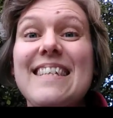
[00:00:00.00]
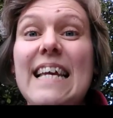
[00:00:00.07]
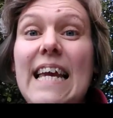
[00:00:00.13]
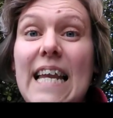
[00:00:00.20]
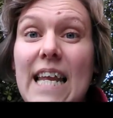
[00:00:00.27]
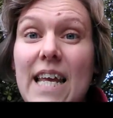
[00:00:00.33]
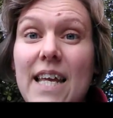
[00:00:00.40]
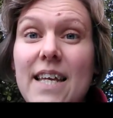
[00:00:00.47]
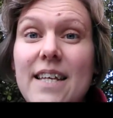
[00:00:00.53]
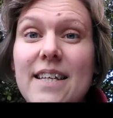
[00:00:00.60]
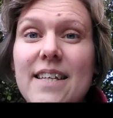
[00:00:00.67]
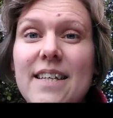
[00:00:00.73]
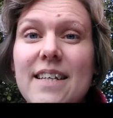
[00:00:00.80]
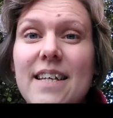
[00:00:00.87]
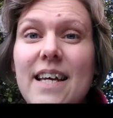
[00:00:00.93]
skinny
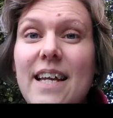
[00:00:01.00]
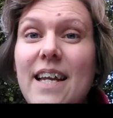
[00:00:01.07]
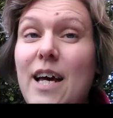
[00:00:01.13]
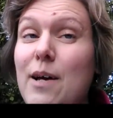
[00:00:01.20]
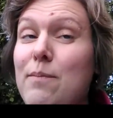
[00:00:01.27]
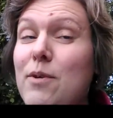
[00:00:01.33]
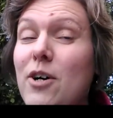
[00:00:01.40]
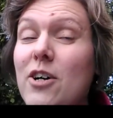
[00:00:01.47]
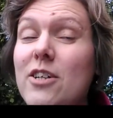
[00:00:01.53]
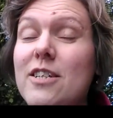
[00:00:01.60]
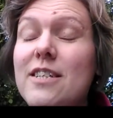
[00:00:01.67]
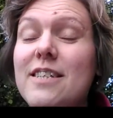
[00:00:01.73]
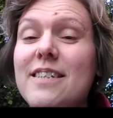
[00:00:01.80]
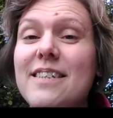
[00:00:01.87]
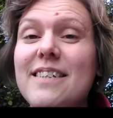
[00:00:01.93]
and I'm not.
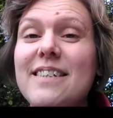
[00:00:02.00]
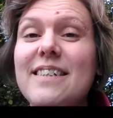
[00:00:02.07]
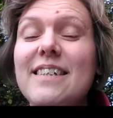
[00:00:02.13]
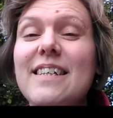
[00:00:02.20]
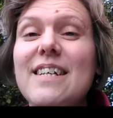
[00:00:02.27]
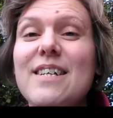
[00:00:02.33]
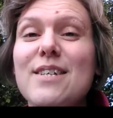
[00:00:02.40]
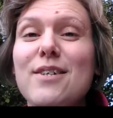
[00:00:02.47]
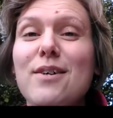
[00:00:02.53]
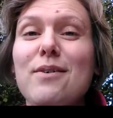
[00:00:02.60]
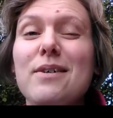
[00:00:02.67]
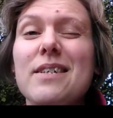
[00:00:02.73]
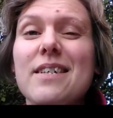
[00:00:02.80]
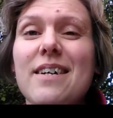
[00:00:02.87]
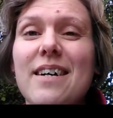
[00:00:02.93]
So
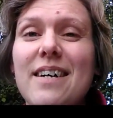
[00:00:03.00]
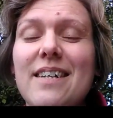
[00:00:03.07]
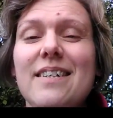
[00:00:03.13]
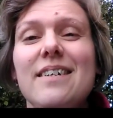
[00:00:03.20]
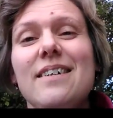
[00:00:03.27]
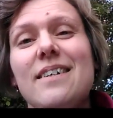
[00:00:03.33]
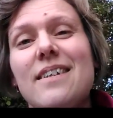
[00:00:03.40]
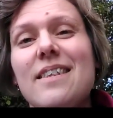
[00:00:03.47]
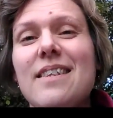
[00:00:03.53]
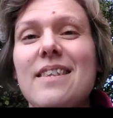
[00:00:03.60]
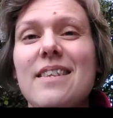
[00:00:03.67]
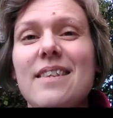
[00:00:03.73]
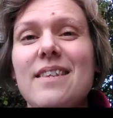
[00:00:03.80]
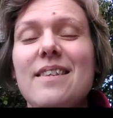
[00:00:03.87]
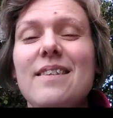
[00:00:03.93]
I was kind of
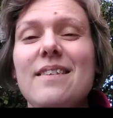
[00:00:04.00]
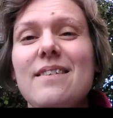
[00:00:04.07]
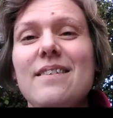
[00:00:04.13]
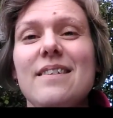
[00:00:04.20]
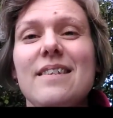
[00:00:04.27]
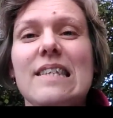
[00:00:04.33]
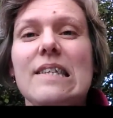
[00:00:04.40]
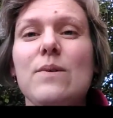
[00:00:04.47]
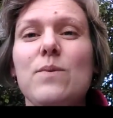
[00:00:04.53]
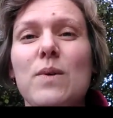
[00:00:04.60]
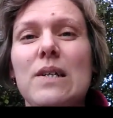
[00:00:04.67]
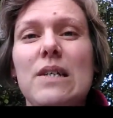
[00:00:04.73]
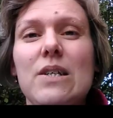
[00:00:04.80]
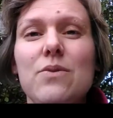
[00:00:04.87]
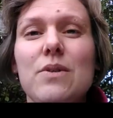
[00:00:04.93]

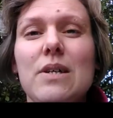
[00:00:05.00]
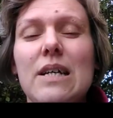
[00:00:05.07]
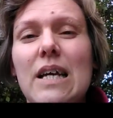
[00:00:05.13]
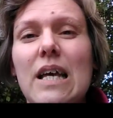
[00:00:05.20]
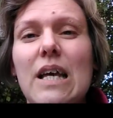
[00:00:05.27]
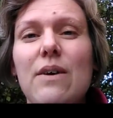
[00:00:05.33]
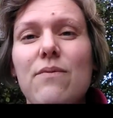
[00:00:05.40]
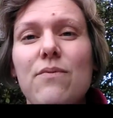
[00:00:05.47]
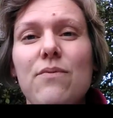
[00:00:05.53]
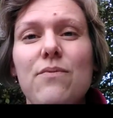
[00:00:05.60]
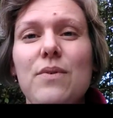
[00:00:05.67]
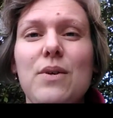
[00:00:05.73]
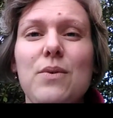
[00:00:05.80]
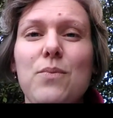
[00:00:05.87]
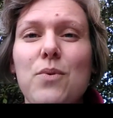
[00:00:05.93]
wondering if
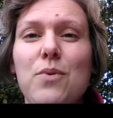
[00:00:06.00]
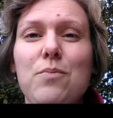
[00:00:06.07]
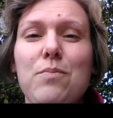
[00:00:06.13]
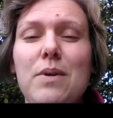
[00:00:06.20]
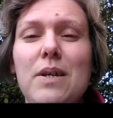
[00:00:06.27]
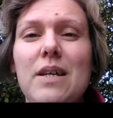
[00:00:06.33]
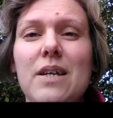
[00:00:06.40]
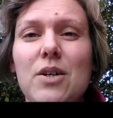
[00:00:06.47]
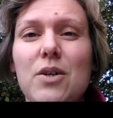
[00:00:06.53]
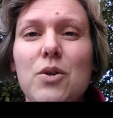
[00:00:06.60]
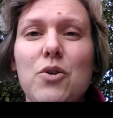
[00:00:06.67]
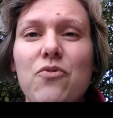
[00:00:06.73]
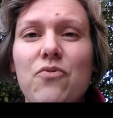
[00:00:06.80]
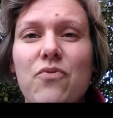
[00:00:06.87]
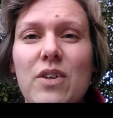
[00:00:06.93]
it would be a
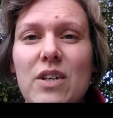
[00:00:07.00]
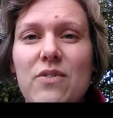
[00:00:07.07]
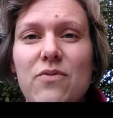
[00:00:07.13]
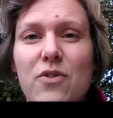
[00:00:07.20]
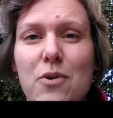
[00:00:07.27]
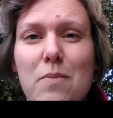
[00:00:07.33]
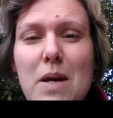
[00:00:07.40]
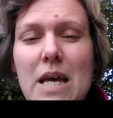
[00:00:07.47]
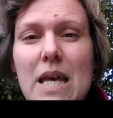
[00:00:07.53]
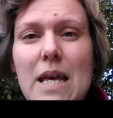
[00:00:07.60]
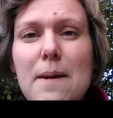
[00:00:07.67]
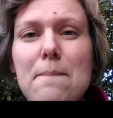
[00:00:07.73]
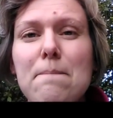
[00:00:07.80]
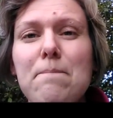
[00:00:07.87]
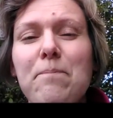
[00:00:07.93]
good fit for
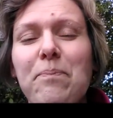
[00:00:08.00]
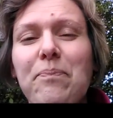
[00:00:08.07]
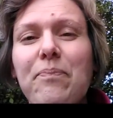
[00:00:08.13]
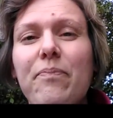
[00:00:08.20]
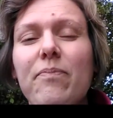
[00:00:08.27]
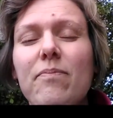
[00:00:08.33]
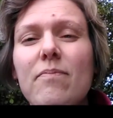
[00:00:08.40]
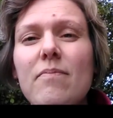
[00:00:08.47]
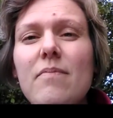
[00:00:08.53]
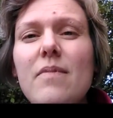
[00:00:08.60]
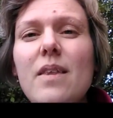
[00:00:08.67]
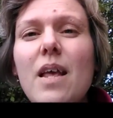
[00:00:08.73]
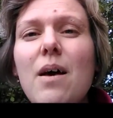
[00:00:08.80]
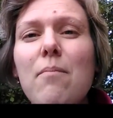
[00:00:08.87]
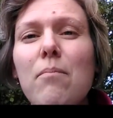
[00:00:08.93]
me.
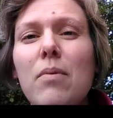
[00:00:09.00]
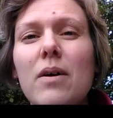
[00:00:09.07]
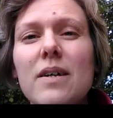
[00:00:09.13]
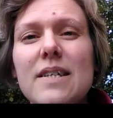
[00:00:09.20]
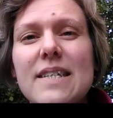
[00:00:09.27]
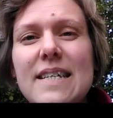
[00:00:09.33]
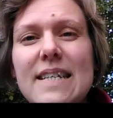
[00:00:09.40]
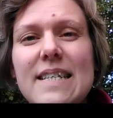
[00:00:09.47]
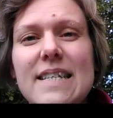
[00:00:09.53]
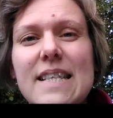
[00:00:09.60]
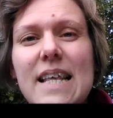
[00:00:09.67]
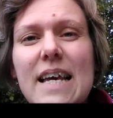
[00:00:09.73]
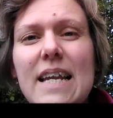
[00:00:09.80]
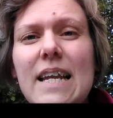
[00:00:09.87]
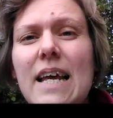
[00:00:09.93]
But since
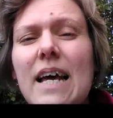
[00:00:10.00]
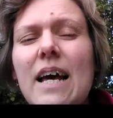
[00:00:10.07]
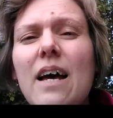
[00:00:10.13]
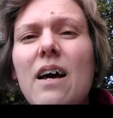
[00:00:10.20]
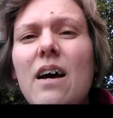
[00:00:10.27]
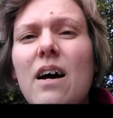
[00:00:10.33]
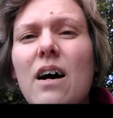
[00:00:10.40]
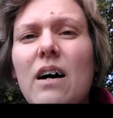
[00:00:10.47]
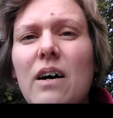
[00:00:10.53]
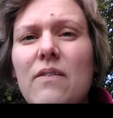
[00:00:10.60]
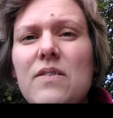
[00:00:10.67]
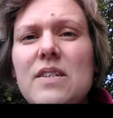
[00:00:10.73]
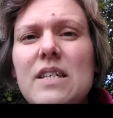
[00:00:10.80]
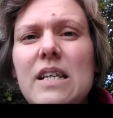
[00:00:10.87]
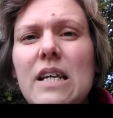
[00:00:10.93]
then,
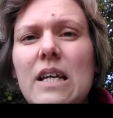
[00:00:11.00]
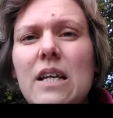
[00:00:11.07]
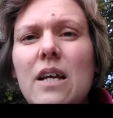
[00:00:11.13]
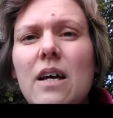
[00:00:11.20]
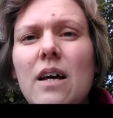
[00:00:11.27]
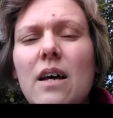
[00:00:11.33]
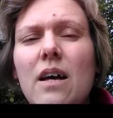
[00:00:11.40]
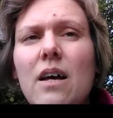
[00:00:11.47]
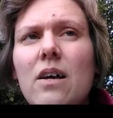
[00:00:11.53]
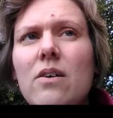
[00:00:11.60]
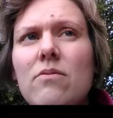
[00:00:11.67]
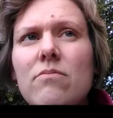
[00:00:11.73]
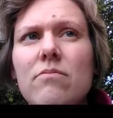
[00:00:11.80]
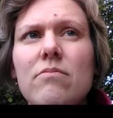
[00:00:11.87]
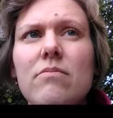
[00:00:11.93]
I've seen
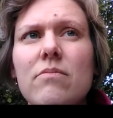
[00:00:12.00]
um,